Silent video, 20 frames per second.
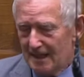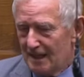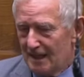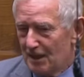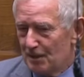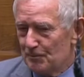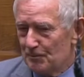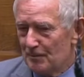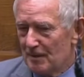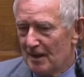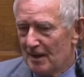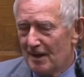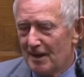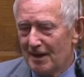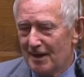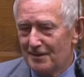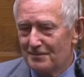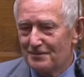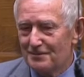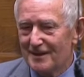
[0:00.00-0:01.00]

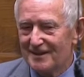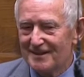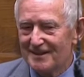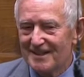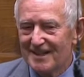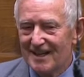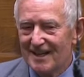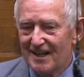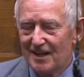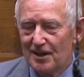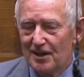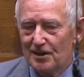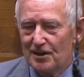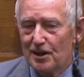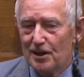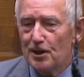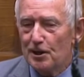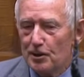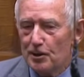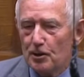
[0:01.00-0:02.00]
I went,
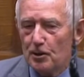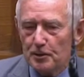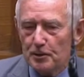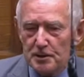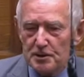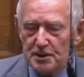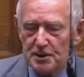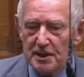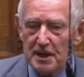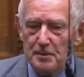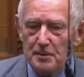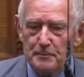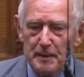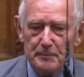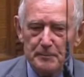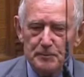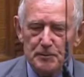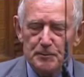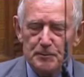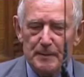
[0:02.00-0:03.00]
early on as a young
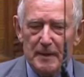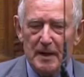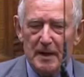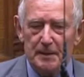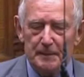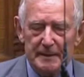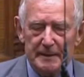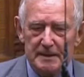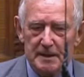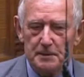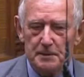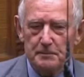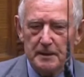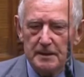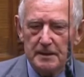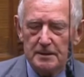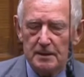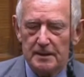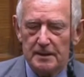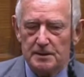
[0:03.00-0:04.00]
Member of Parliament, I
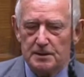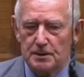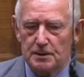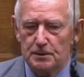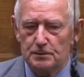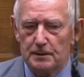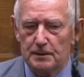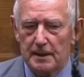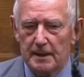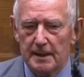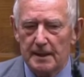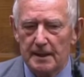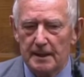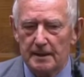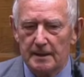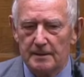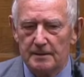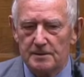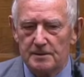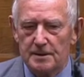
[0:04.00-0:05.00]
went to
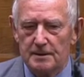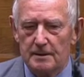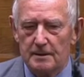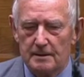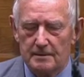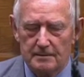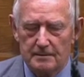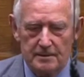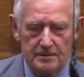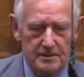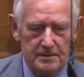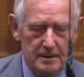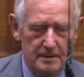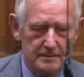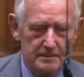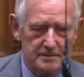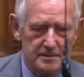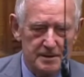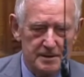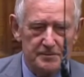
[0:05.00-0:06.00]
a
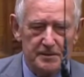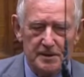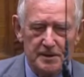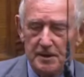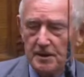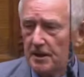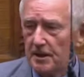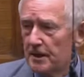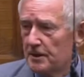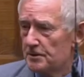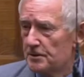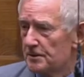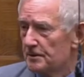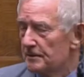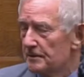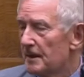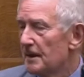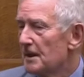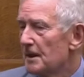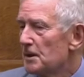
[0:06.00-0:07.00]
civic
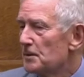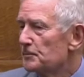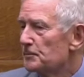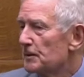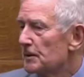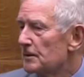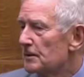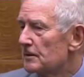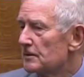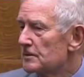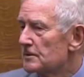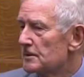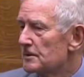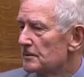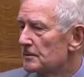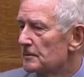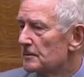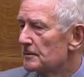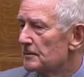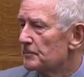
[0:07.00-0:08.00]
occasion
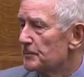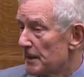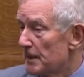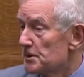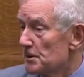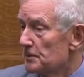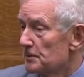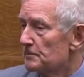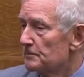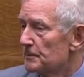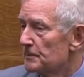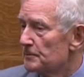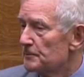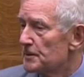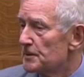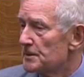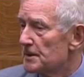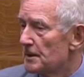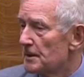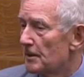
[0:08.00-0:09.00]
because the President
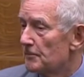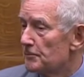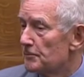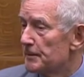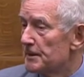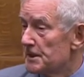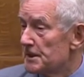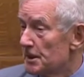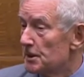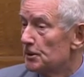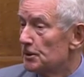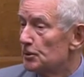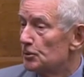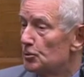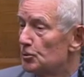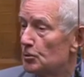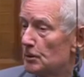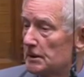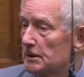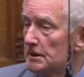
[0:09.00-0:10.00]
of Brazil
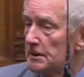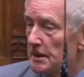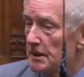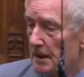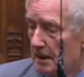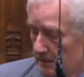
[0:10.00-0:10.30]
was